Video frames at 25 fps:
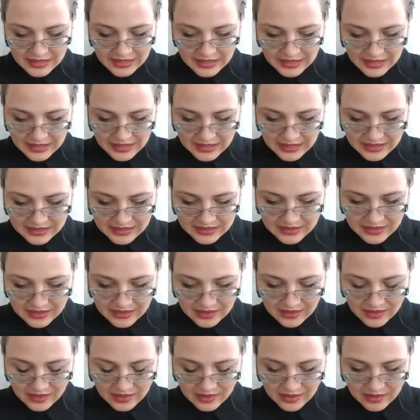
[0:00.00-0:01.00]
And
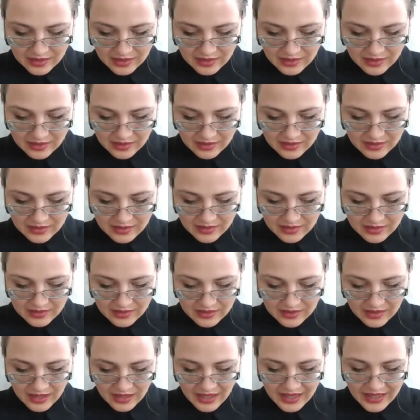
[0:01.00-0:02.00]

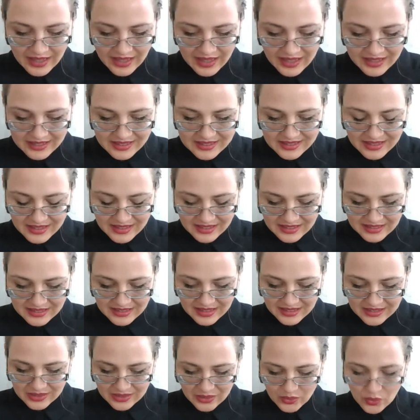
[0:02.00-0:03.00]
I think
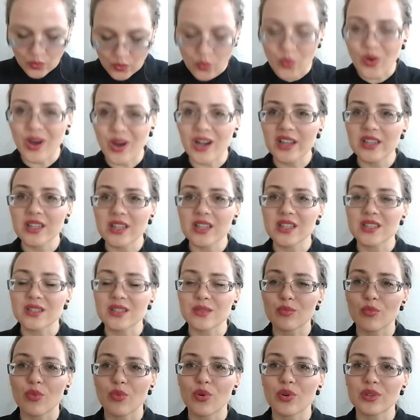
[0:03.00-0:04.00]
that what
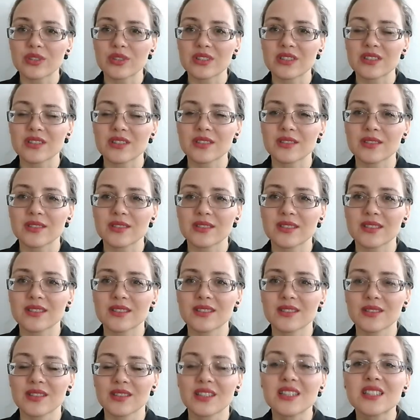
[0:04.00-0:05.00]
is most
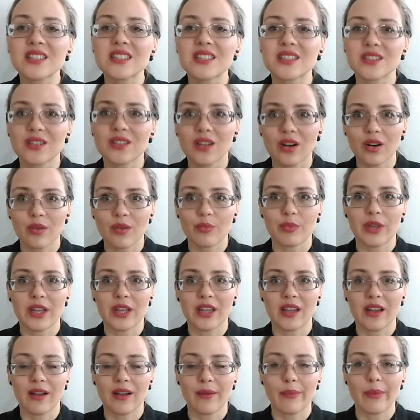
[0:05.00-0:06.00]

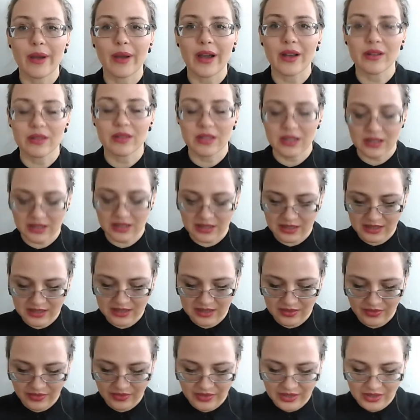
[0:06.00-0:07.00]
disturbing about
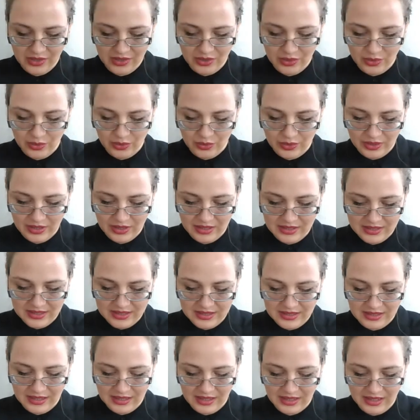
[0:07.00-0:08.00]
this video
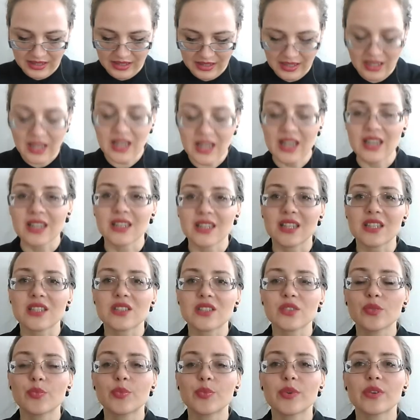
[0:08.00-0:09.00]
is like the
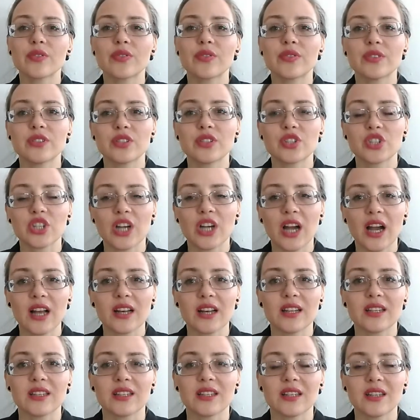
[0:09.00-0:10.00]

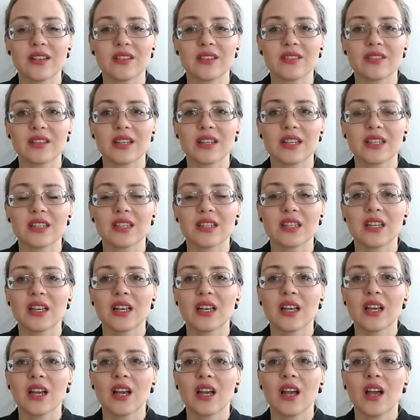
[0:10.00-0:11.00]
superficiality of it.
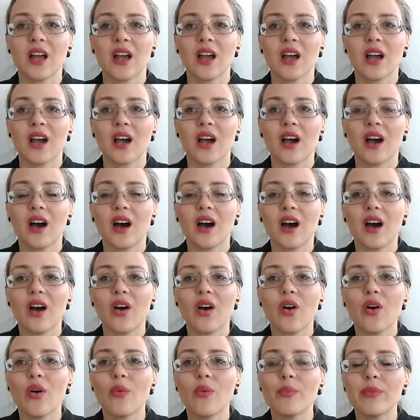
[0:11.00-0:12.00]

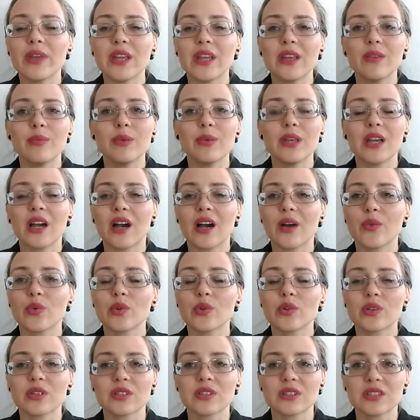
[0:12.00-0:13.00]
Oh, maybe I
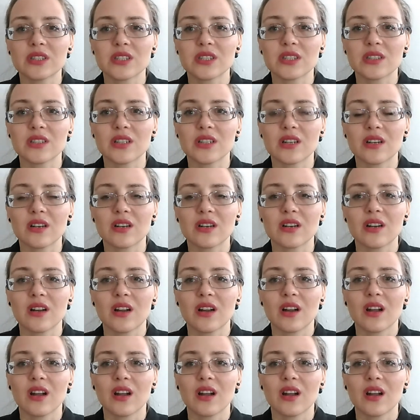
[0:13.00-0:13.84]
will consider.